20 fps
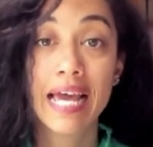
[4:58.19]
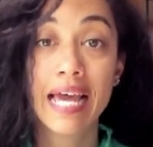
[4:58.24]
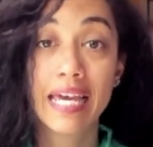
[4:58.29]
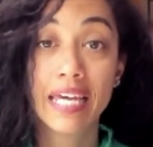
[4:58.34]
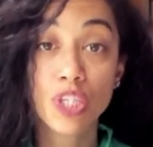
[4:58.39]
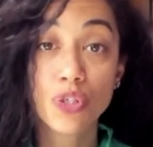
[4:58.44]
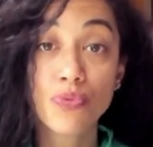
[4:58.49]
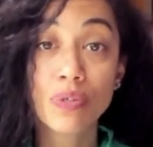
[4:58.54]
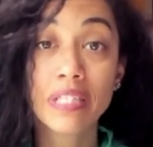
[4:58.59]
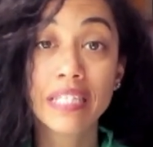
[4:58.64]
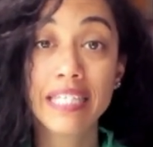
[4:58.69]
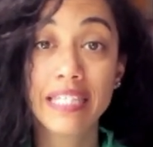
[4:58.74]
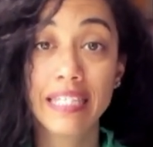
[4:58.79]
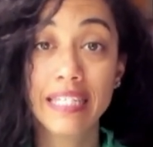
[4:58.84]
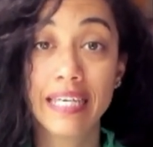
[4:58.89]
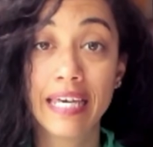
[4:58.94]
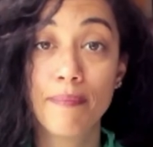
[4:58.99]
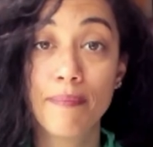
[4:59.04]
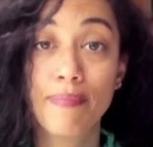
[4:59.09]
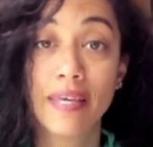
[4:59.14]
It is
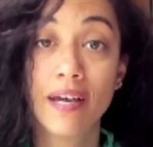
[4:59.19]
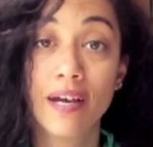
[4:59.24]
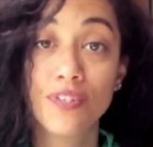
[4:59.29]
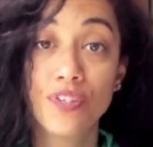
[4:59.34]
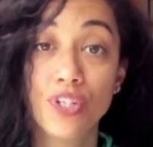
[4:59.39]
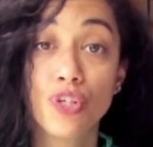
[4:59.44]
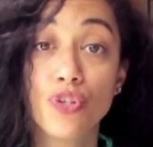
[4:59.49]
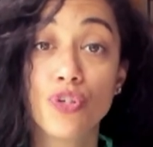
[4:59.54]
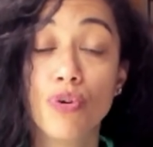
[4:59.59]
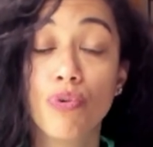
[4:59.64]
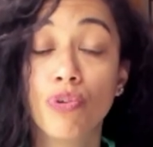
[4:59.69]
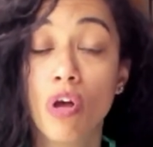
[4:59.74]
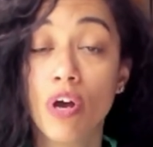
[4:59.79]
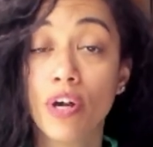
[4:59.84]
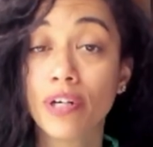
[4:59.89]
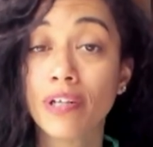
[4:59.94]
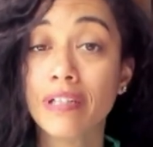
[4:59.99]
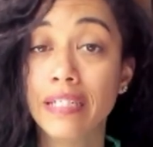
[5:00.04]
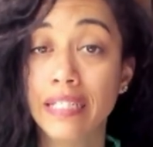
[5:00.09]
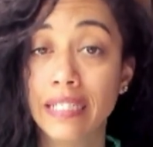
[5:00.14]
releasing it because it is no
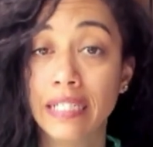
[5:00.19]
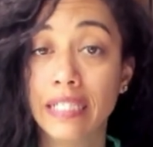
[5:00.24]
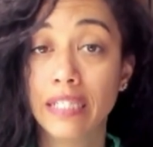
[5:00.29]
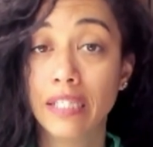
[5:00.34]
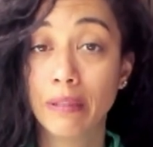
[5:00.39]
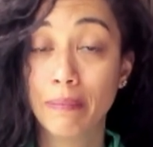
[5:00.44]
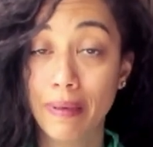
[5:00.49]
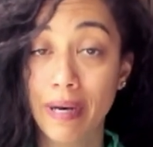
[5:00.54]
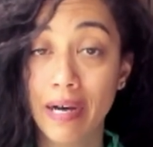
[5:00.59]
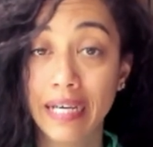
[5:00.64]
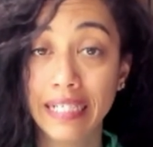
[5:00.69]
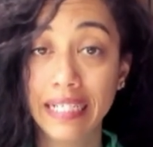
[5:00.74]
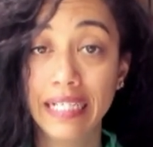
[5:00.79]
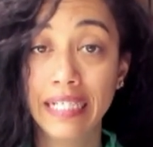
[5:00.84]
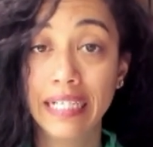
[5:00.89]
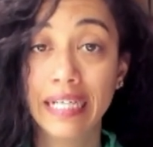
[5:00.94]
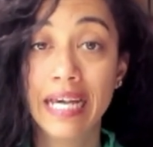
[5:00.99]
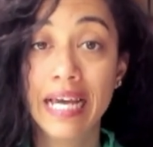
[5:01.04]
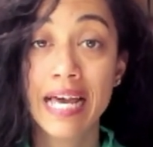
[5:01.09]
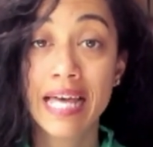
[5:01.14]
longer needed in the
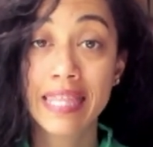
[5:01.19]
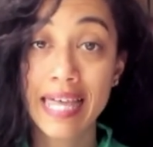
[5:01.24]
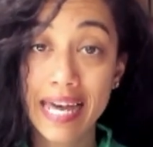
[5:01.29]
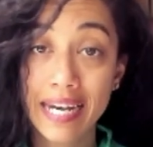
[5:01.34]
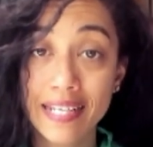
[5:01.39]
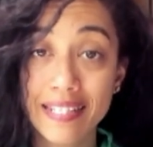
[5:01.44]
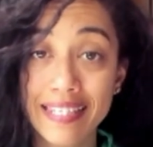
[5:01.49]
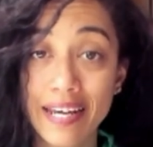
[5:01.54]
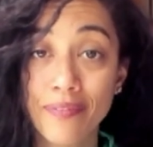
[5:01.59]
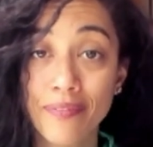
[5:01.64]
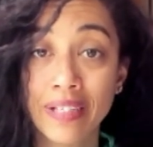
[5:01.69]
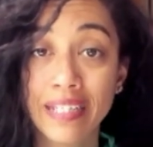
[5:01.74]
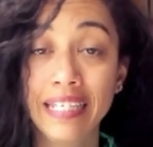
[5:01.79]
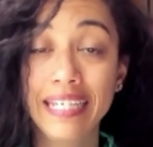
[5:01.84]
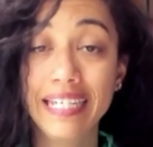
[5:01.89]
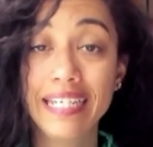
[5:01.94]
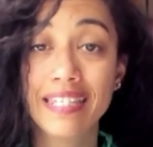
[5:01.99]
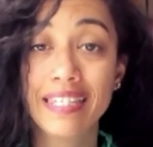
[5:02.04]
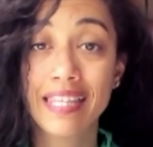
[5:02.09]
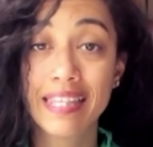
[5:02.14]
body. That is a
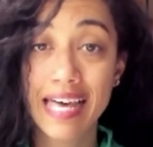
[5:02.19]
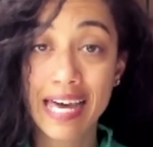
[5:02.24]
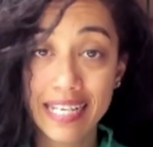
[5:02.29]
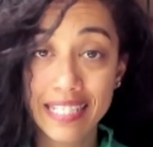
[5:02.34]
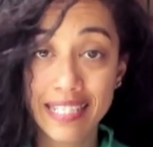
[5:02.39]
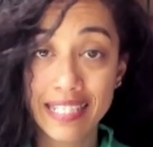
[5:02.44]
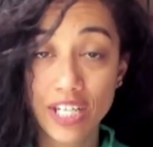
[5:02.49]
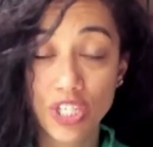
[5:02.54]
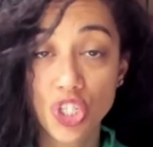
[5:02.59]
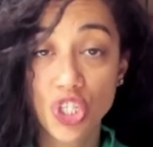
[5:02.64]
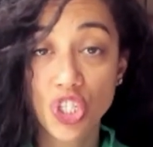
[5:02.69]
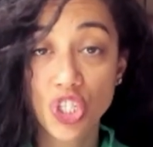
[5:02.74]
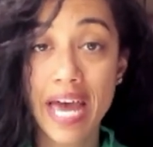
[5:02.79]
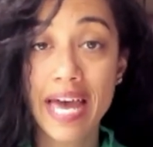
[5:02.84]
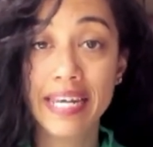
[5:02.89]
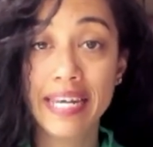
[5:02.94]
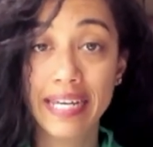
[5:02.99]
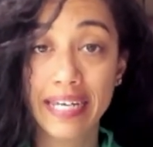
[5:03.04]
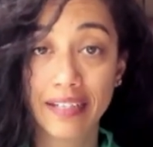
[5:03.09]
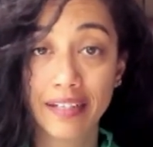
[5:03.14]
release, that is a
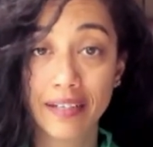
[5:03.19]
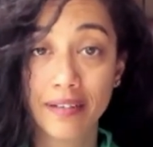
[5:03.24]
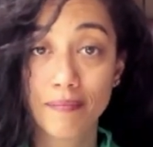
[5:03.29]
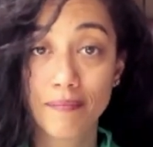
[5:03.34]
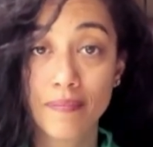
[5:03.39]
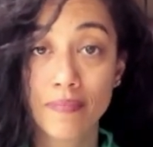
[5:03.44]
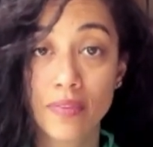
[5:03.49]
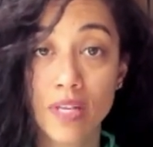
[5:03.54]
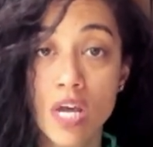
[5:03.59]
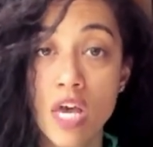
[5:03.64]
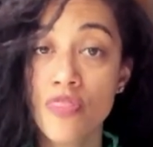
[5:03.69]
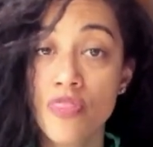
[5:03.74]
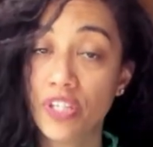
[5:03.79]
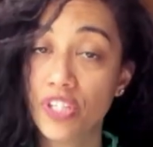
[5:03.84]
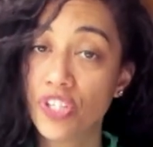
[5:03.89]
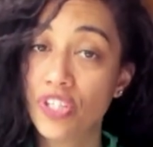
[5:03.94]
shedding. The